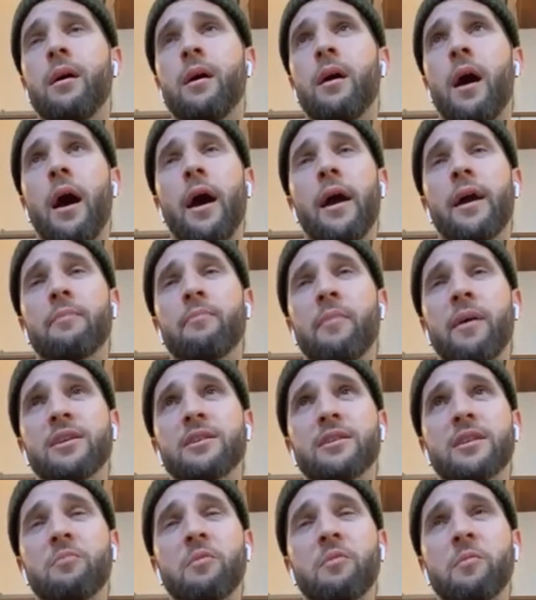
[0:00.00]
I hate
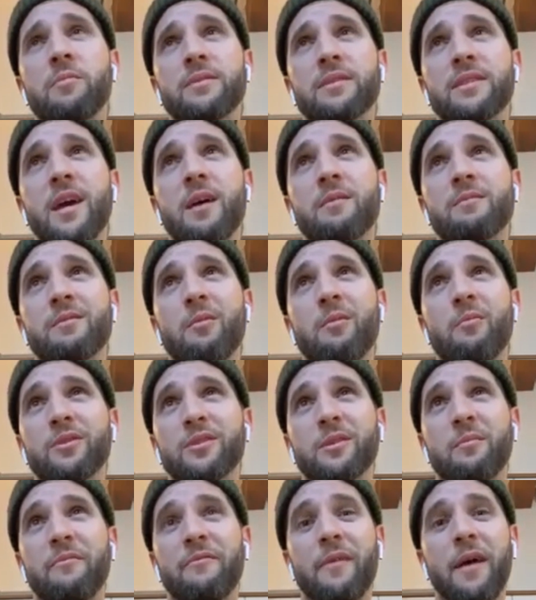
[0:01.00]
mentioning people's names now because
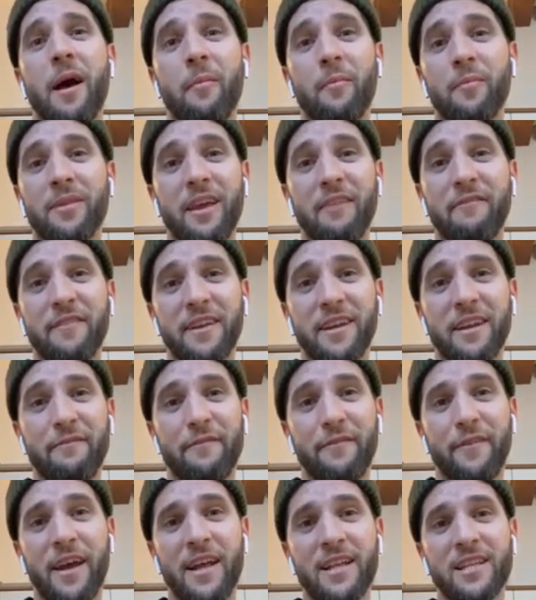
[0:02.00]
I'm definitely going to
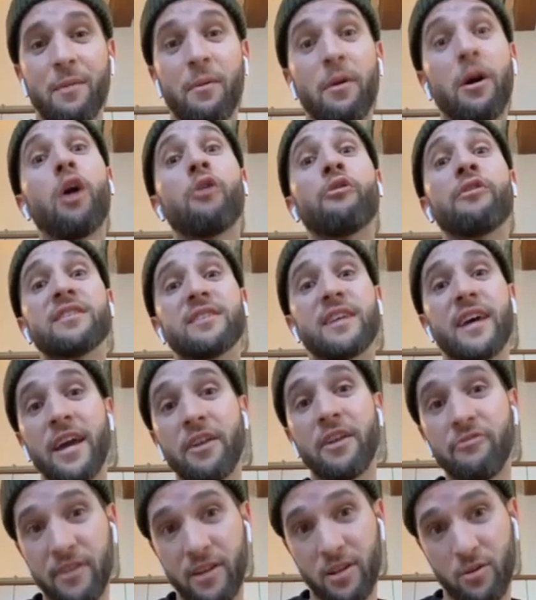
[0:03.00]
forget someone. Oh, Reza
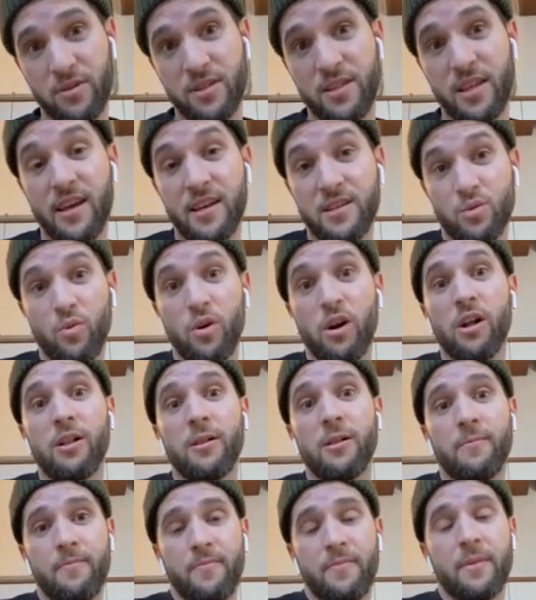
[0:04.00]
Hendricks was there as
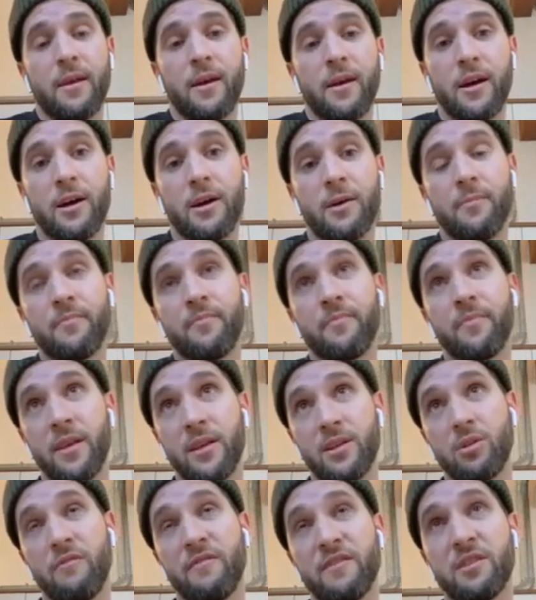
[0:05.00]
well.
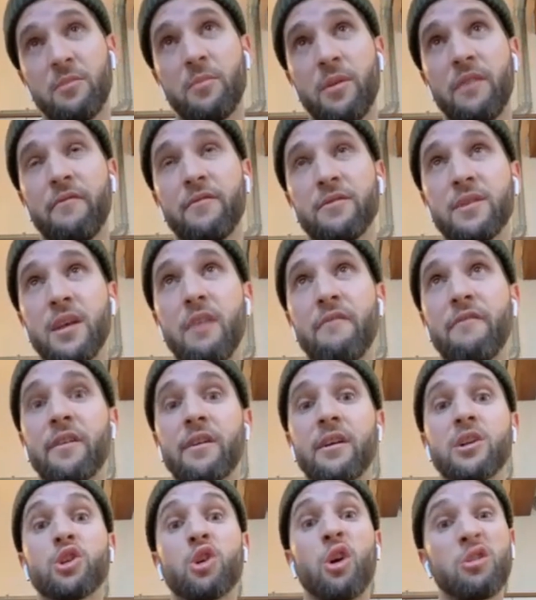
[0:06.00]
He's obviously played for South
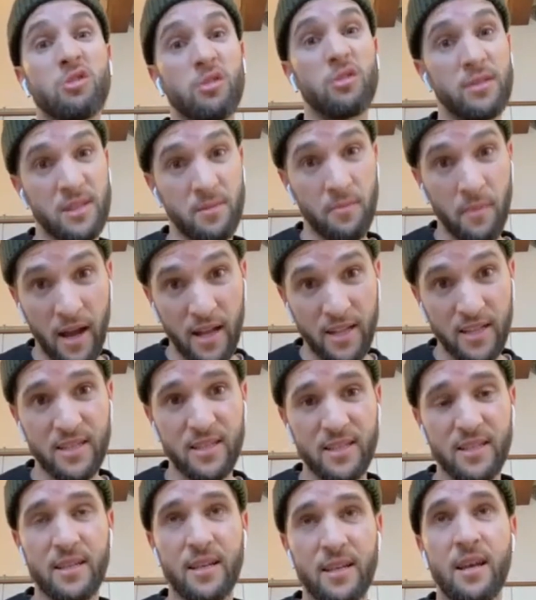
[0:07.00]
Africa. John
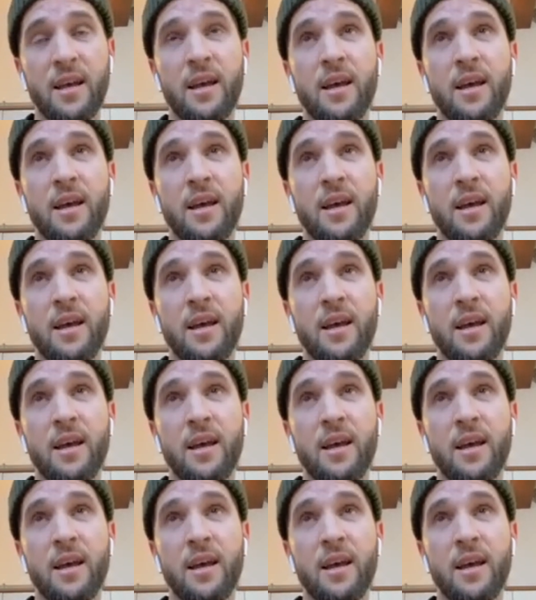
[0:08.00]
Smarts.